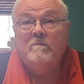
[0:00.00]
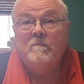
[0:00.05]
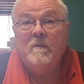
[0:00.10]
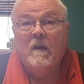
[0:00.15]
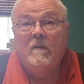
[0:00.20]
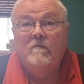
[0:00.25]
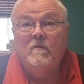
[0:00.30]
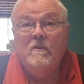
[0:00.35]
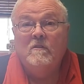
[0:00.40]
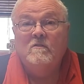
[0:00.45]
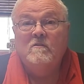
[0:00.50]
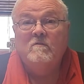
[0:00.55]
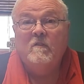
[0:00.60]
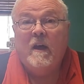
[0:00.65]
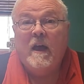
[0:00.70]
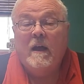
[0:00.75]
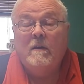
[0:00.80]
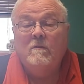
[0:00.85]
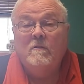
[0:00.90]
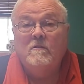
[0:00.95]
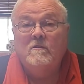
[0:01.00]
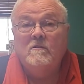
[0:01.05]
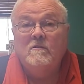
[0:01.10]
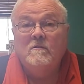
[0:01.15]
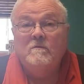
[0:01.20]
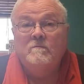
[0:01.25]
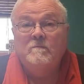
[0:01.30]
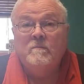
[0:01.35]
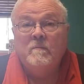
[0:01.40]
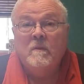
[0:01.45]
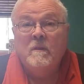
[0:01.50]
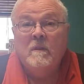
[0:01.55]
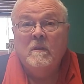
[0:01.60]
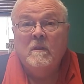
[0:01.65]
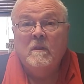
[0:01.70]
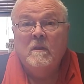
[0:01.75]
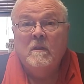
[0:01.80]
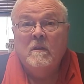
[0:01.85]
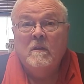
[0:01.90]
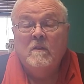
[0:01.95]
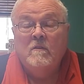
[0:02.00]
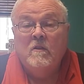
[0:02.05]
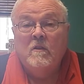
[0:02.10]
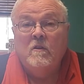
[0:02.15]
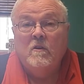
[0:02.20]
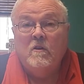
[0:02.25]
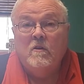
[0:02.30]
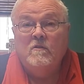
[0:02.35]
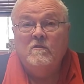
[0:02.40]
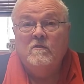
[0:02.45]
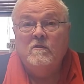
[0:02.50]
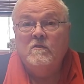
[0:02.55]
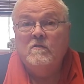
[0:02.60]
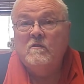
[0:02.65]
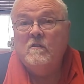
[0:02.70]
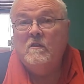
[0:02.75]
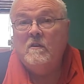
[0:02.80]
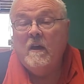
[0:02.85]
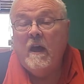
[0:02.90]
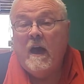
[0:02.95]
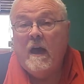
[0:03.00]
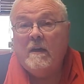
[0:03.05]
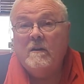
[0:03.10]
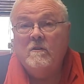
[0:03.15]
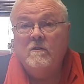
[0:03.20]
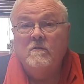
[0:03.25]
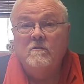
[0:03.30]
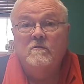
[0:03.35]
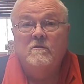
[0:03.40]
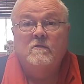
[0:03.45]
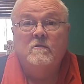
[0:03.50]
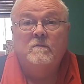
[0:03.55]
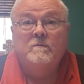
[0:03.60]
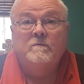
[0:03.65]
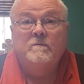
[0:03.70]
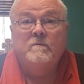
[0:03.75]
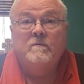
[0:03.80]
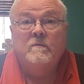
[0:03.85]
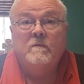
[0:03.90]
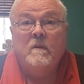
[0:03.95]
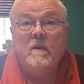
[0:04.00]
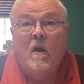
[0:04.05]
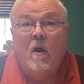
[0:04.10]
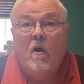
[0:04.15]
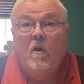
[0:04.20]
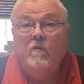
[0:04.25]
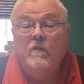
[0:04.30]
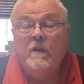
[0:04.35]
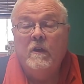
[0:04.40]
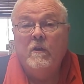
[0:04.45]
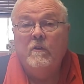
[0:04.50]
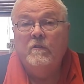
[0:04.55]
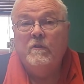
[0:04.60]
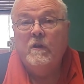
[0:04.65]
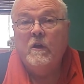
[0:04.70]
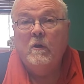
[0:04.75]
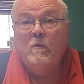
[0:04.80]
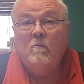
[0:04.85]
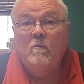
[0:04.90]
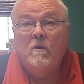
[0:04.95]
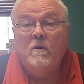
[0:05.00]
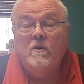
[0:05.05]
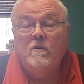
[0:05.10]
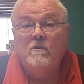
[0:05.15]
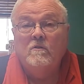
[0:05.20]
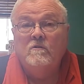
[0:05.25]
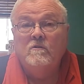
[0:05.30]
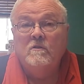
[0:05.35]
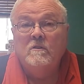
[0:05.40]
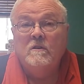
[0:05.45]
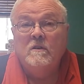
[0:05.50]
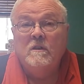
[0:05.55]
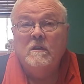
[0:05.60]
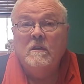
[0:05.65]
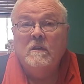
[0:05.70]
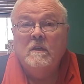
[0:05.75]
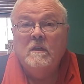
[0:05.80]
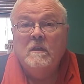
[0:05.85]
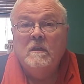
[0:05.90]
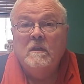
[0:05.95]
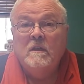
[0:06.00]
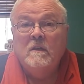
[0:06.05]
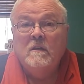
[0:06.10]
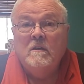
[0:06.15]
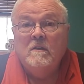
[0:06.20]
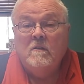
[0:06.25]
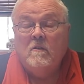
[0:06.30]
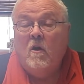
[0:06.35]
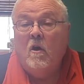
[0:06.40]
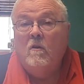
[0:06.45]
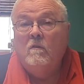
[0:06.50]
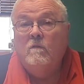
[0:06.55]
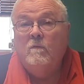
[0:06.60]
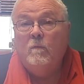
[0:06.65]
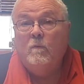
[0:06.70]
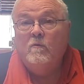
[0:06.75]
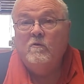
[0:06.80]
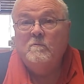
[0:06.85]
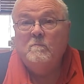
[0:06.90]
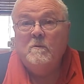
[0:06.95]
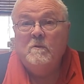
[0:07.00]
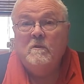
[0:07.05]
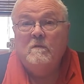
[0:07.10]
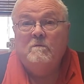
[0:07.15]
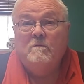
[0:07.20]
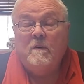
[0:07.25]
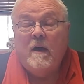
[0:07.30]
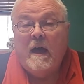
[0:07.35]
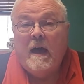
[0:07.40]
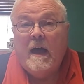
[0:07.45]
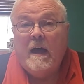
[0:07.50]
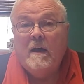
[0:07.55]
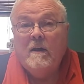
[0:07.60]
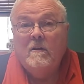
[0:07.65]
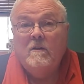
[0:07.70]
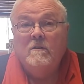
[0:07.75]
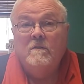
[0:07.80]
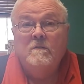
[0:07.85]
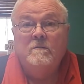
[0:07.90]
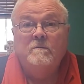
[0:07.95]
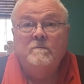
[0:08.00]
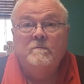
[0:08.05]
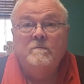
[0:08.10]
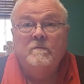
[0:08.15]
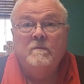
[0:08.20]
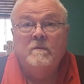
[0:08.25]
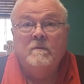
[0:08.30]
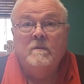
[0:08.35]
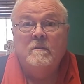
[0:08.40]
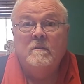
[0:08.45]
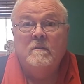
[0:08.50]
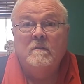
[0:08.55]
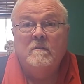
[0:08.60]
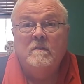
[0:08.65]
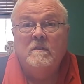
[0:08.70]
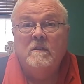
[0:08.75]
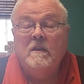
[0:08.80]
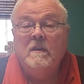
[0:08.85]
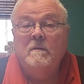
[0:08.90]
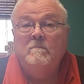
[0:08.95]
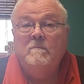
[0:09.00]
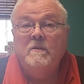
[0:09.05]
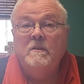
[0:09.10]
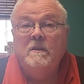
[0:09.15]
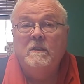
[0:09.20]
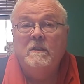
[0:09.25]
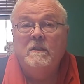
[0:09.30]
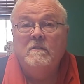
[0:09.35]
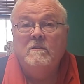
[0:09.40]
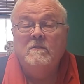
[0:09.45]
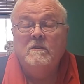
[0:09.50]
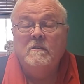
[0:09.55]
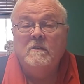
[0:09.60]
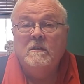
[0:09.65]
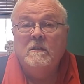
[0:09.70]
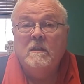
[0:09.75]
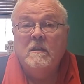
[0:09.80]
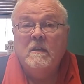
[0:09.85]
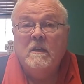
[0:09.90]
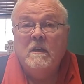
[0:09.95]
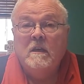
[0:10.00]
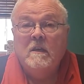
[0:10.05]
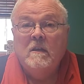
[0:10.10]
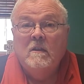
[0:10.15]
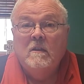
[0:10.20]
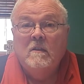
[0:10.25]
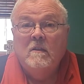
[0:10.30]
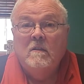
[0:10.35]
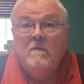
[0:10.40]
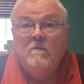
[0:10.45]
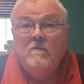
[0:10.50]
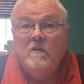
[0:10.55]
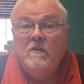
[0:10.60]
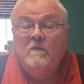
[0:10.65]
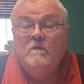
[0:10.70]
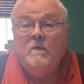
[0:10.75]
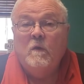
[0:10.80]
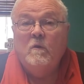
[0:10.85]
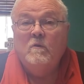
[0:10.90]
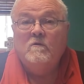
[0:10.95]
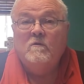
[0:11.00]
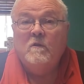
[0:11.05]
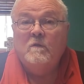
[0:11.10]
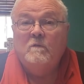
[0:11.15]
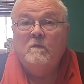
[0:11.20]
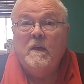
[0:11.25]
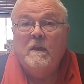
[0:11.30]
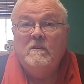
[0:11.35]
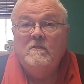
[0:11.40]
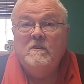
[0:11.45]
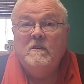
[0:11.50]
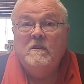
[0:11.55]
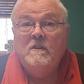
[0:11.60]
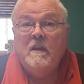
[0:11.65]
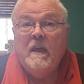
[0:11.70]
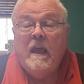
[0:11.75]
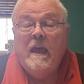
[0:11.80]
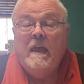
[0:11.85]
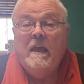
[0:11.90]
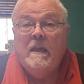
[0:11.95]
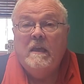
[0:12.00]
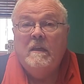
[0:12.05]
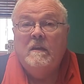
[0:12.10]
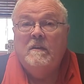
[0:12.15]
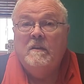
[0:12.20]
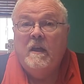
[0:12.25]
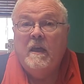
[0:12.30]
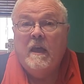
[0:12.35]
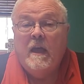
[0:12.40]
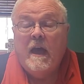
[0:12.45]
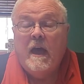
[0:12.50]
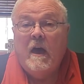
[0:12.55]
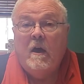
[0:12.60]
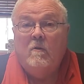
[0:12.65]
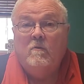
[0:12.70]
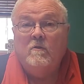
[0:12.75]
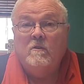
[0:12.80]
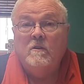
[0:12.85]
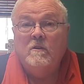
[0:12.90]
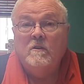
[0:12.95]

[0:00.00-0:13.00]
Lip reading: of this virus, the nurses, the doctors, all the healthcare workers, law enforcement, the fire, the EMTs. These folks are facing day in and day out